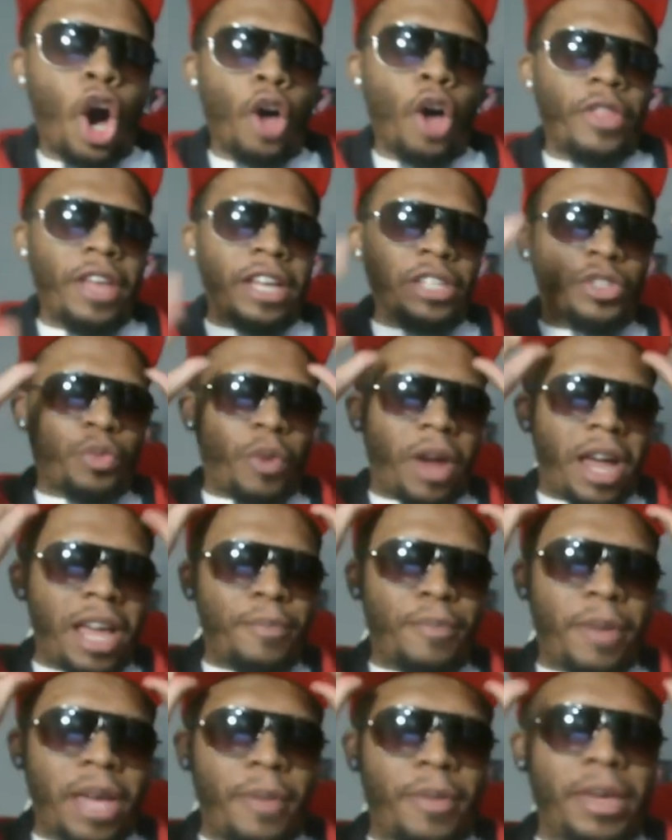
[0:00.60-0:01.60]
that's
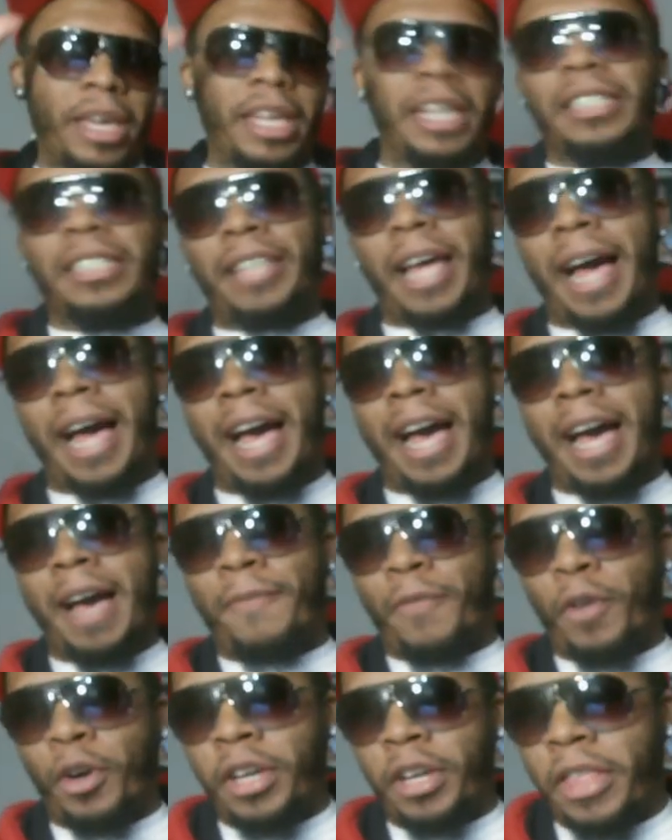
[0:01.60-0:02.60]
right, baby. It is time
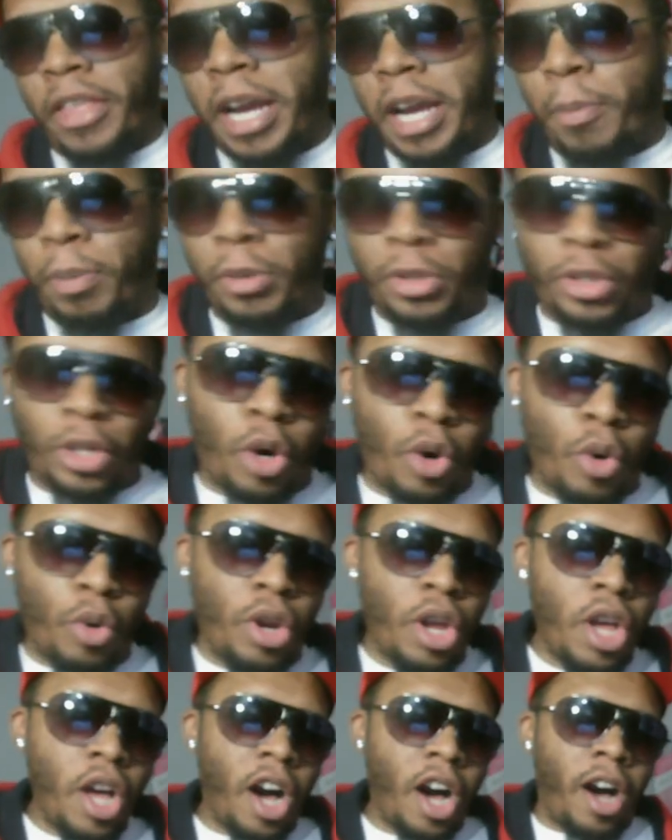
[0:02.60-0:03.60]
for another
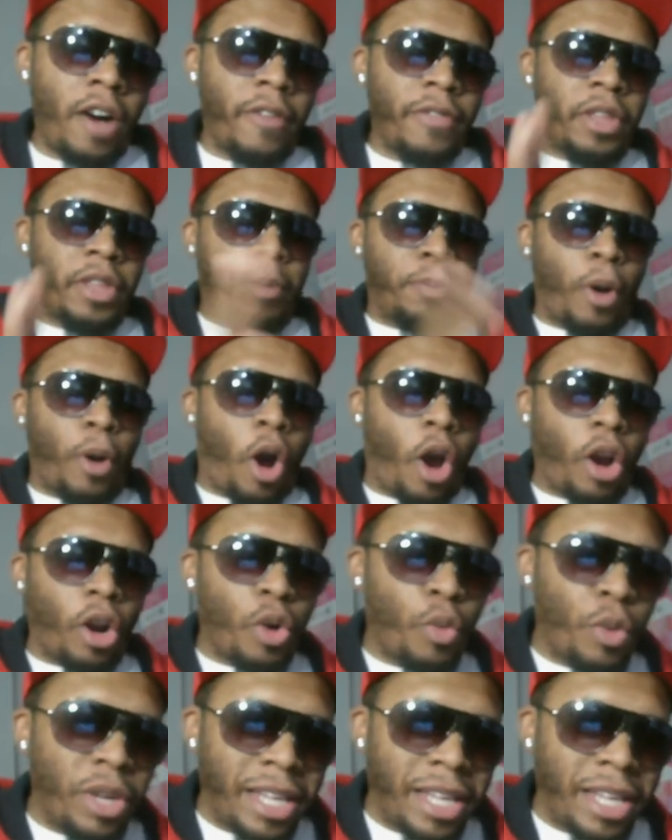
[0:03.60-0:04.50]
episode of The Portal.